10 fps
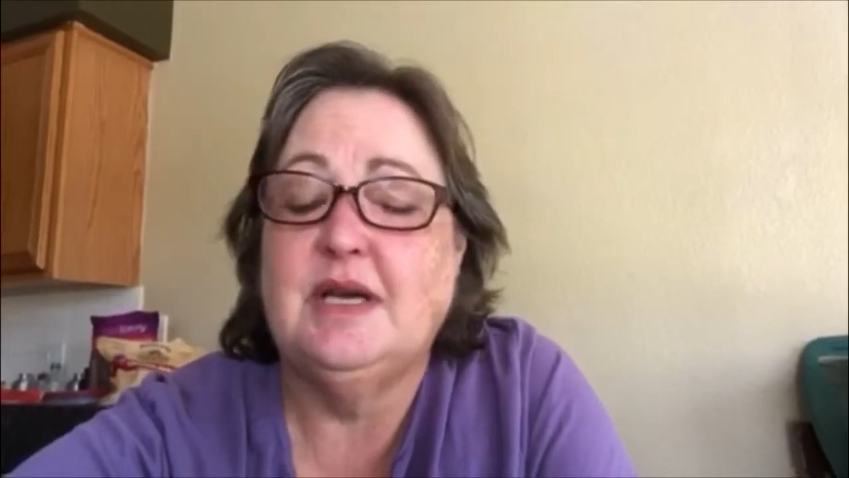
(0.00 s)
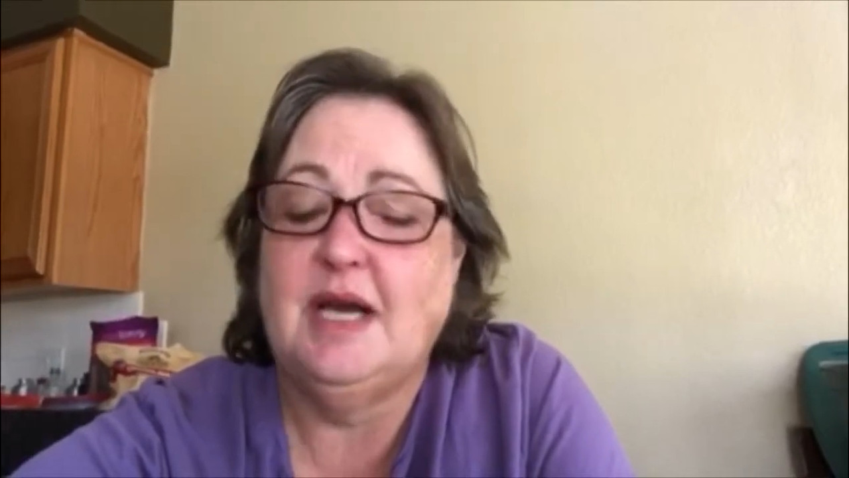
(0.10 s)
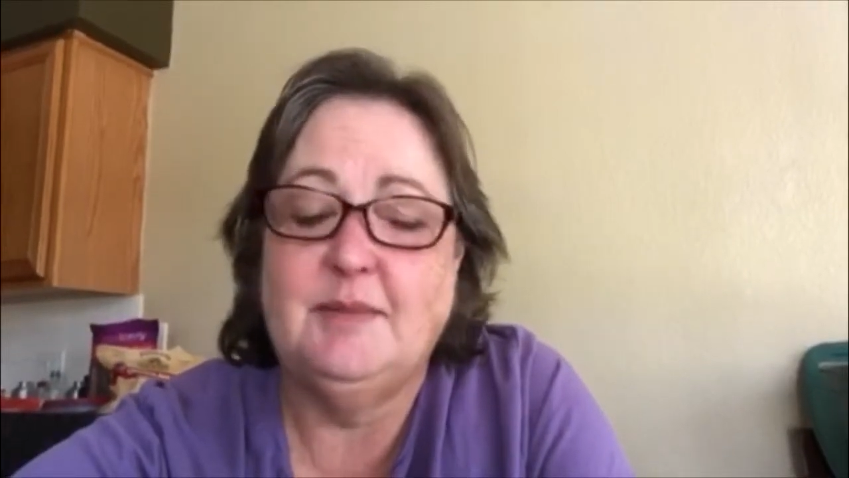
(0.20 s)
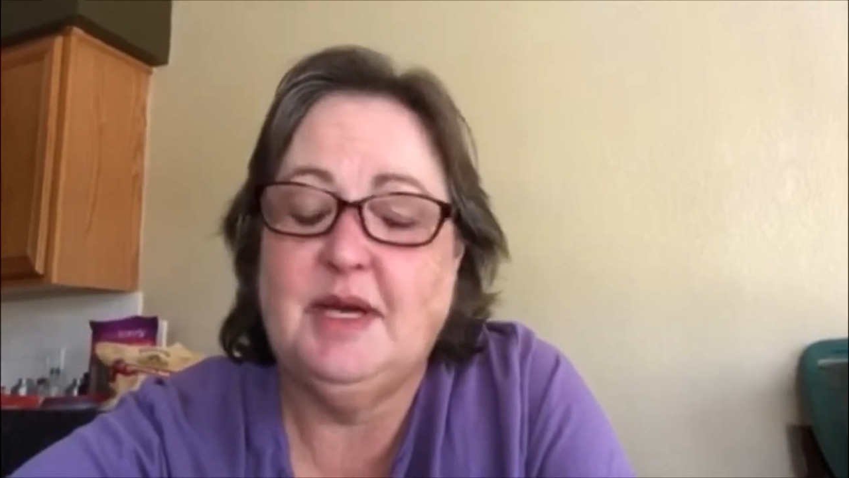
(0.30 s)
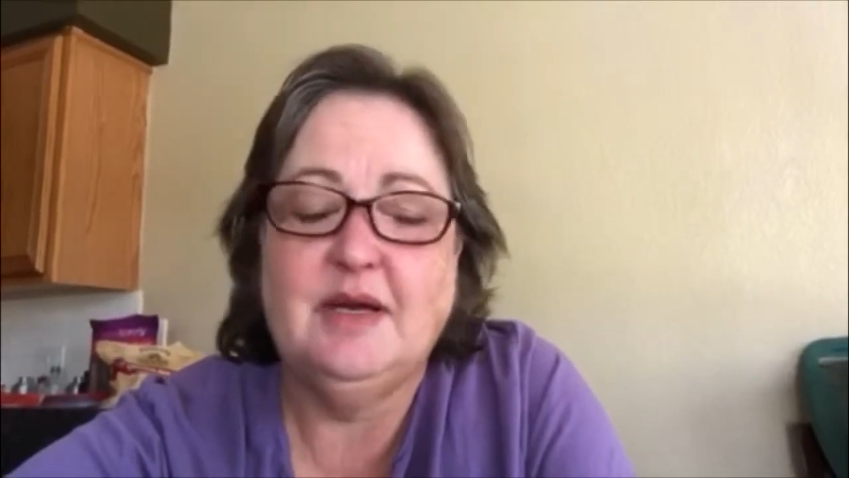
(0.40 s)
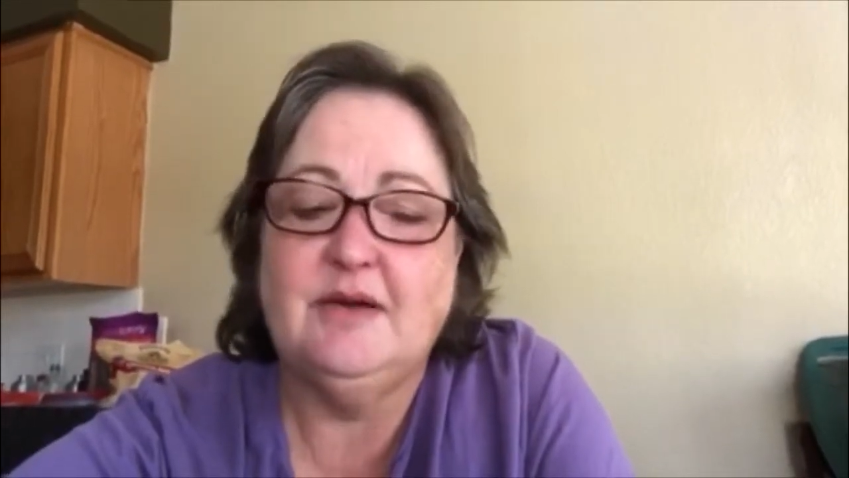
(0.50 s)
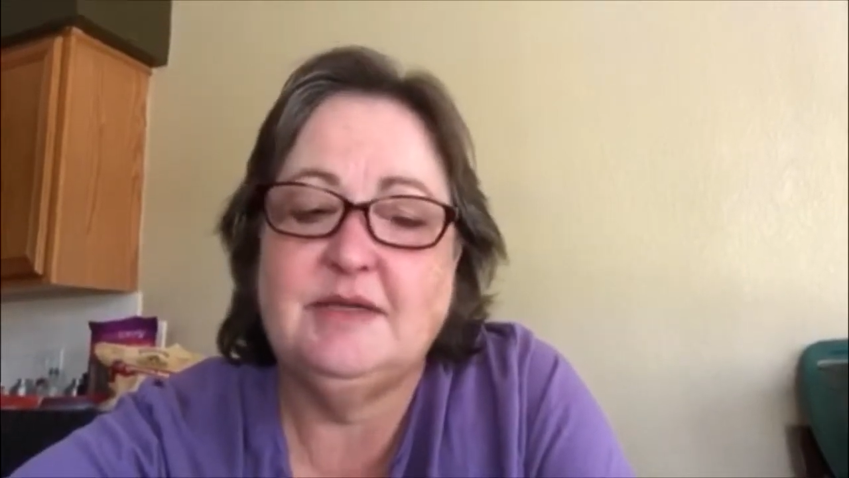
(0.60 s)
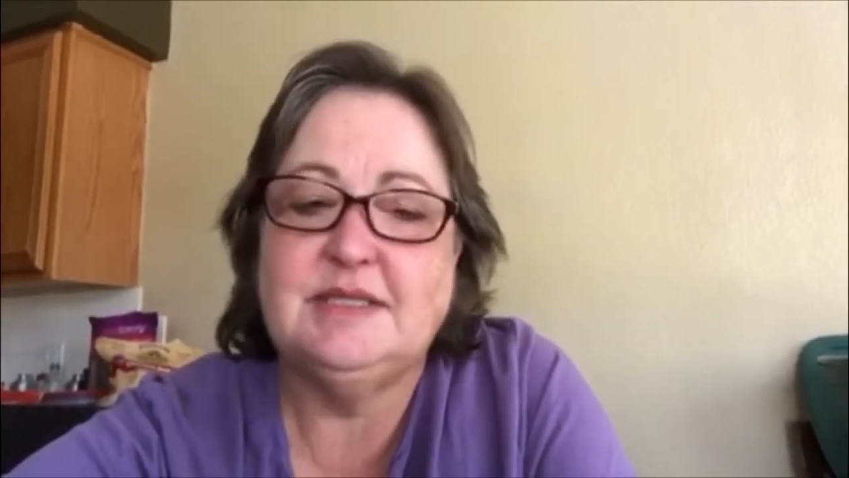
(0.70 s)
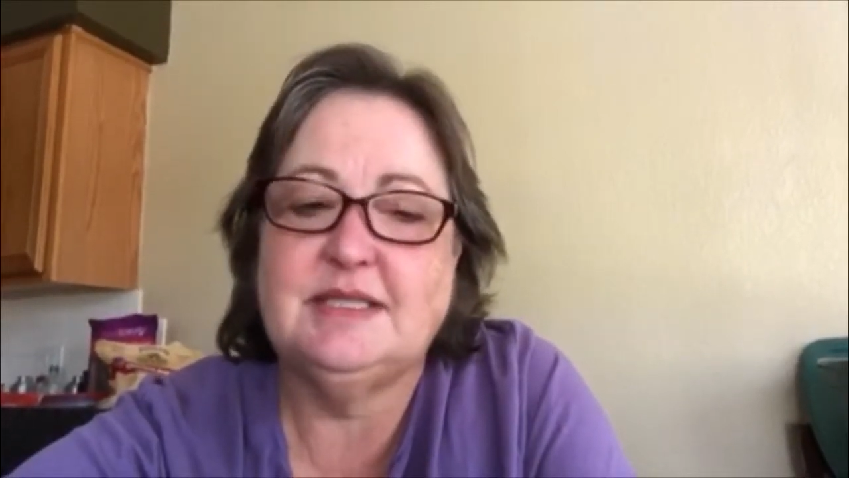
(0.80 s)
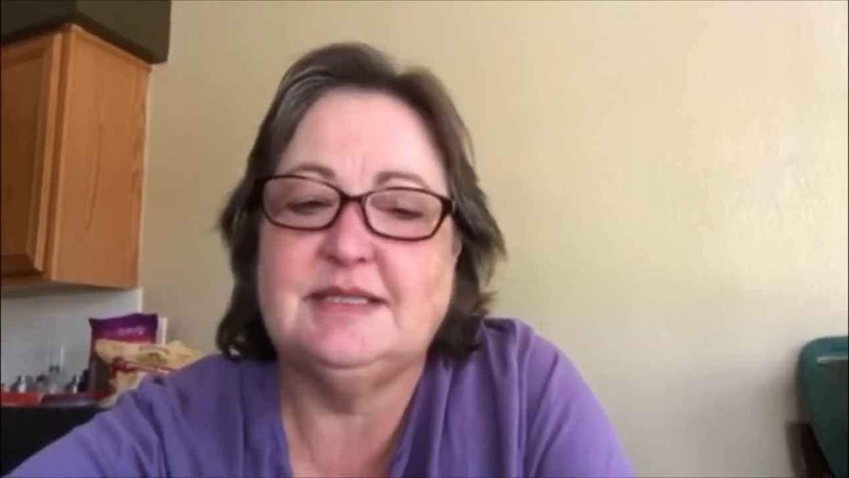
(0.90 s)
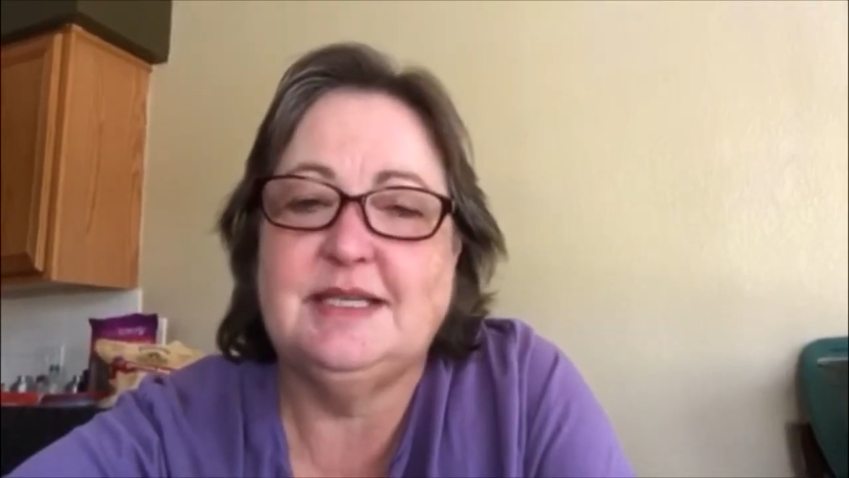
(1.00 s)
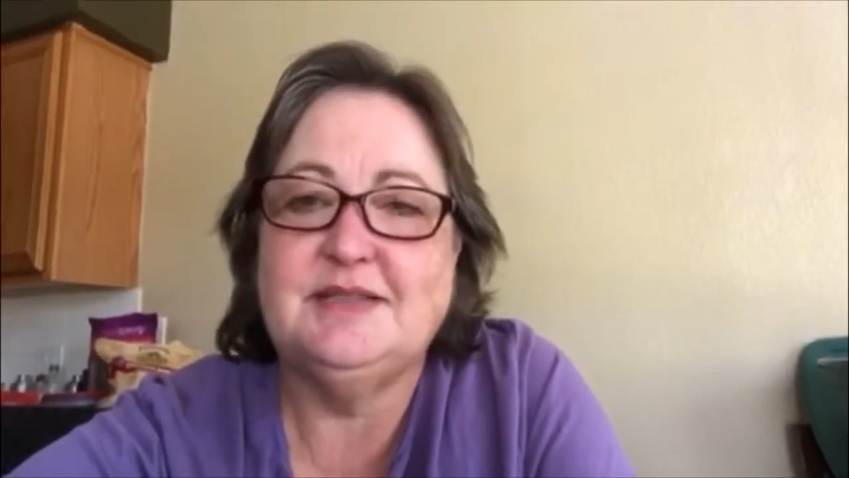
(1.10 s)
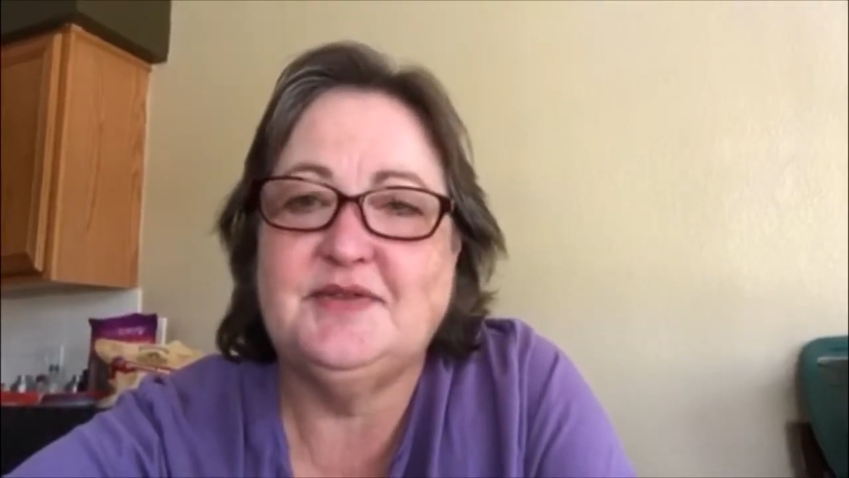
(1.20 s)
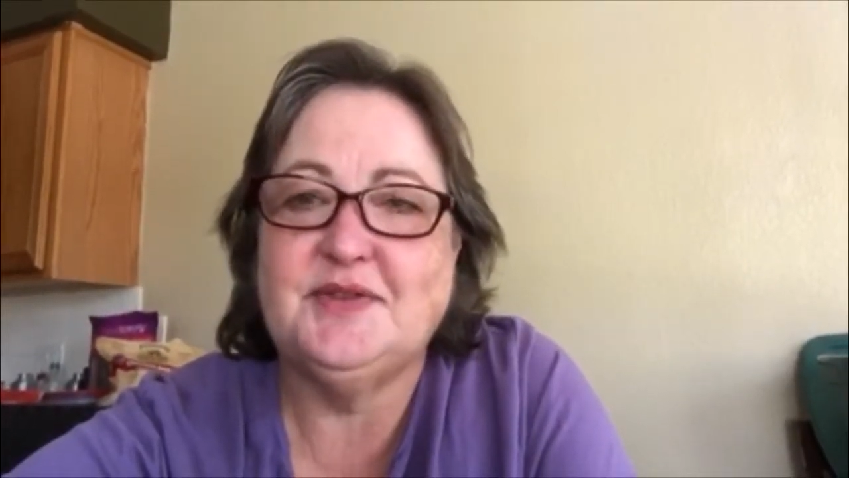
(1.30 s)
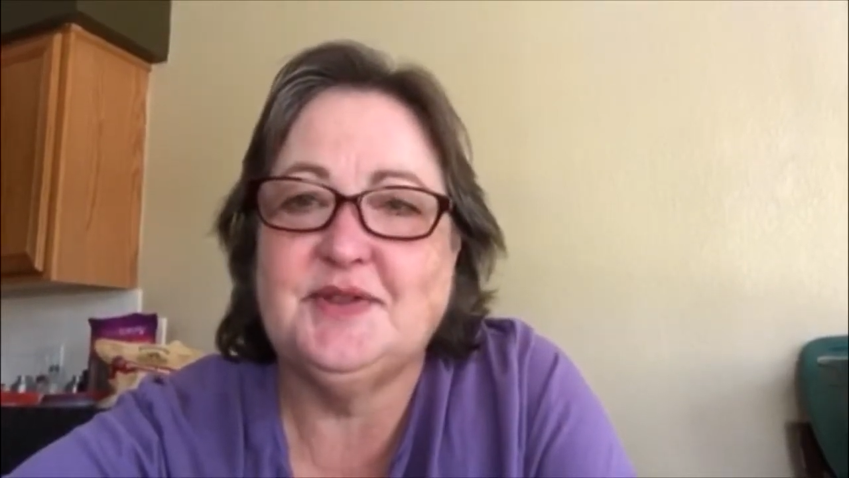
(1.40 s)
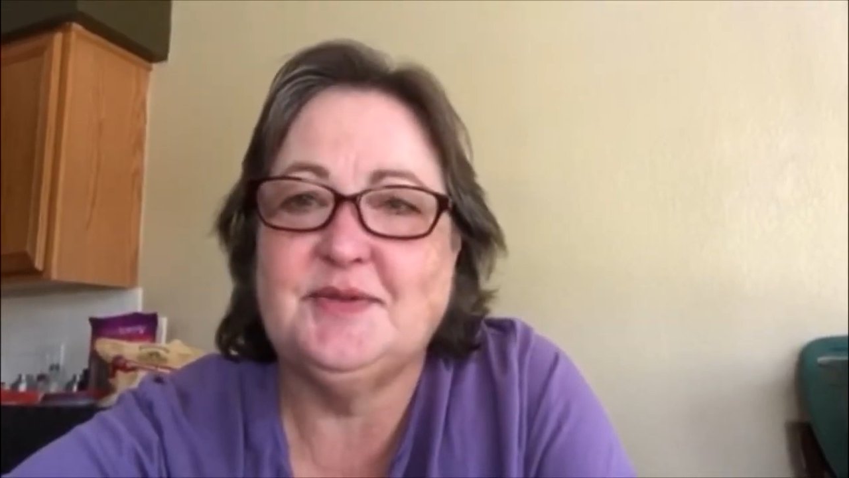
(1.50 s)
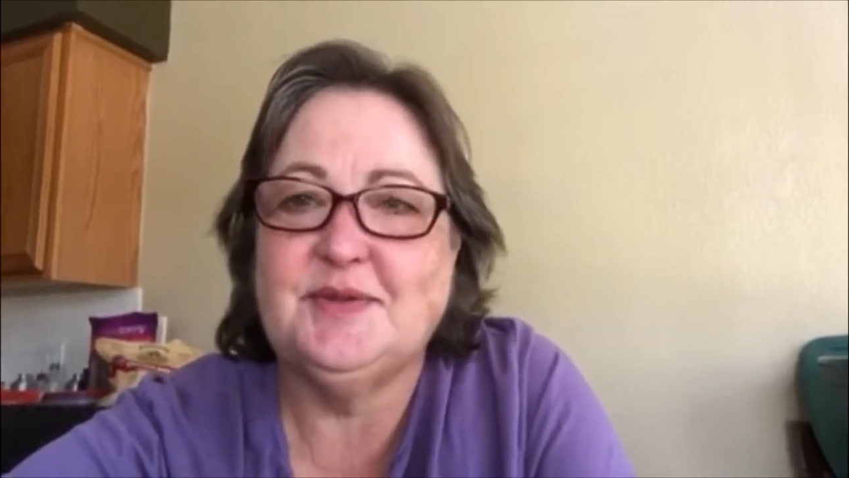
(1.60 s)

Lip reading: I'm not always successful in